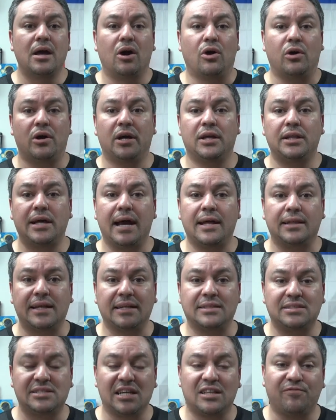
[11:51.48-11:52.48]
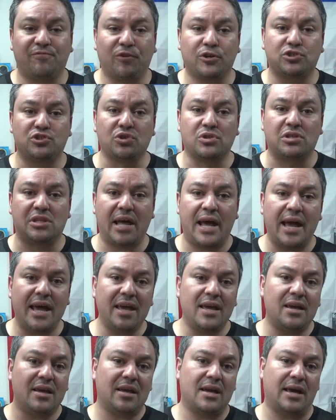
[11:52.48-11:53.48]
Alright that, that's it for
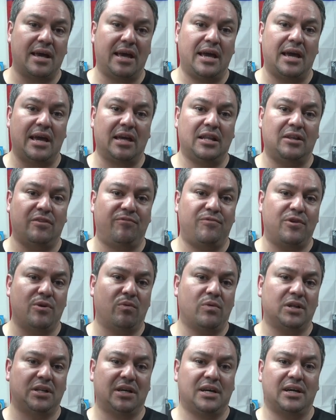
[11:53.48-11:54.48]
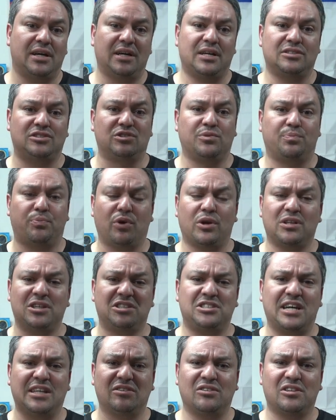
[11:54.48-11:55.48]
today. And if you wanna support the
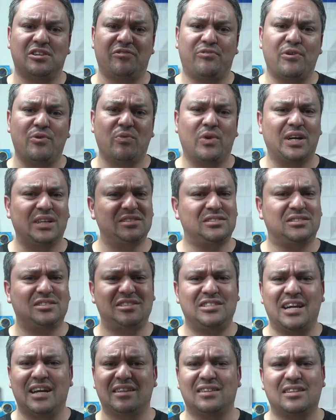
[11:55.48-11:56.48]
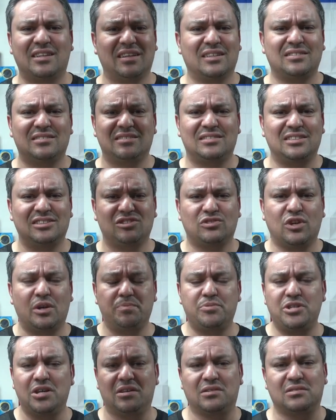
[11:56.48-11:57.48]
channel in different ways, check the
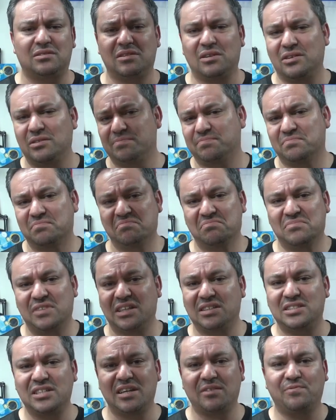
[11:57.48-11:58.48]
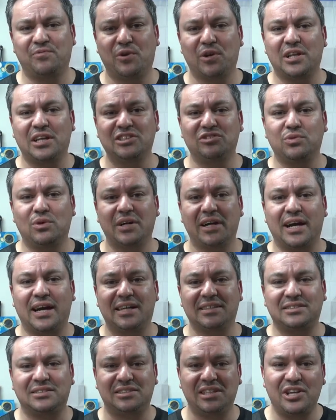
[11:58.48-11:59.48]
description. That's it for this one
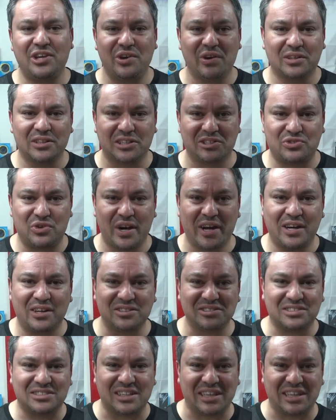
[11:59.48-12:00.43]
guys. See you on the trails.